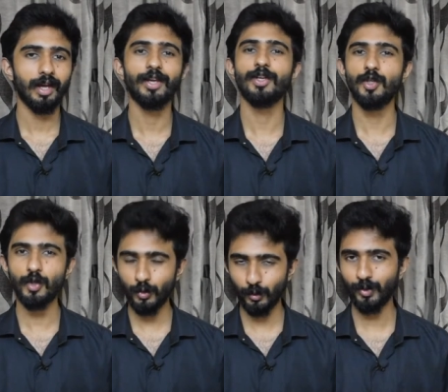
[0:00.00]

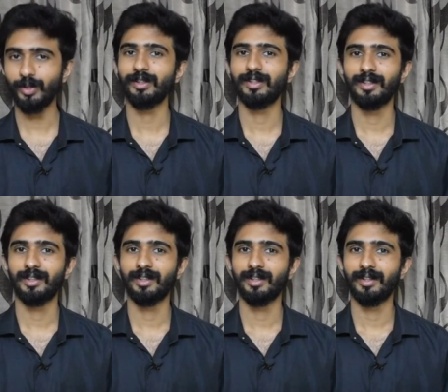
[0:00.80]
you
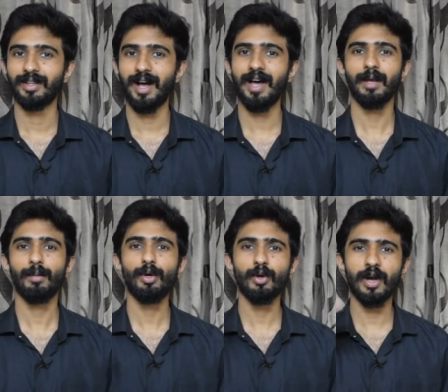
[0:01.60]
are
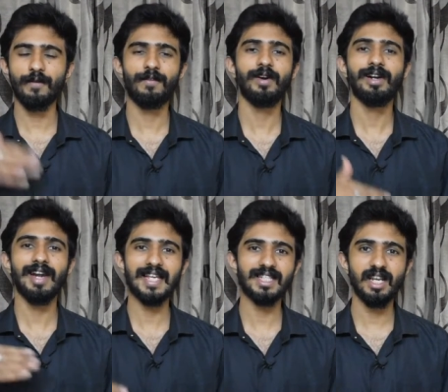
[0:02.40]
able to
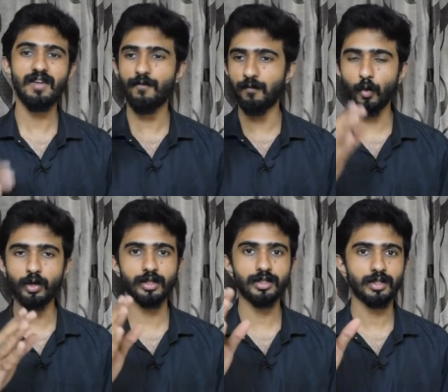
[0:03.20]
effortlessly
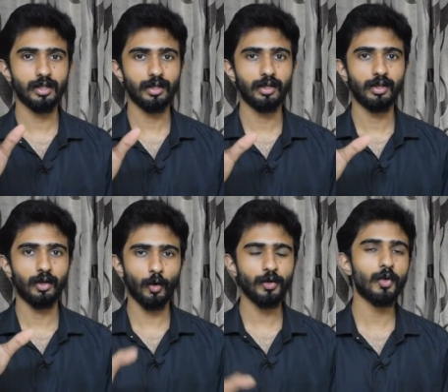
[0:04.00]
focus
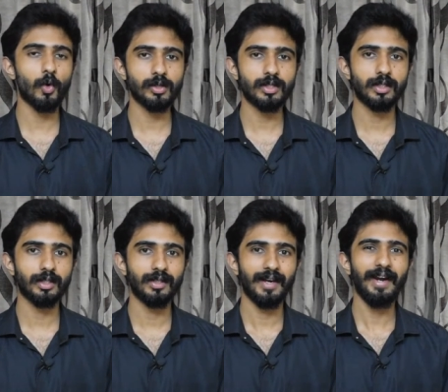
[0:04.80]
on your goals
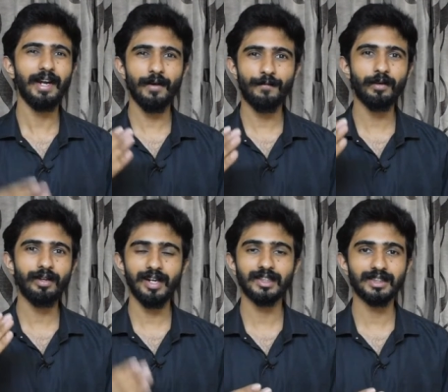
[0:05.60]
and
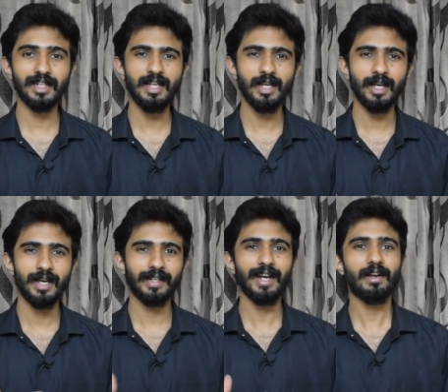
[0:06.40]
effortlessly
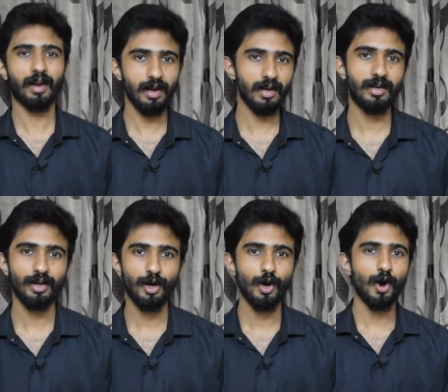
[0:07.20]
get
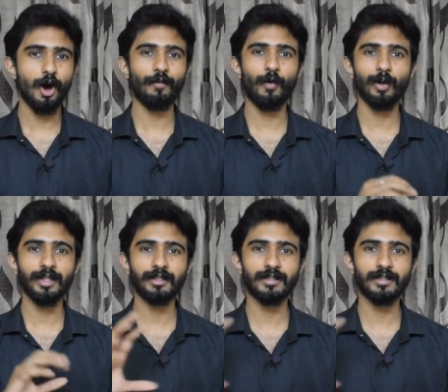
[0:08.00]
rid of all these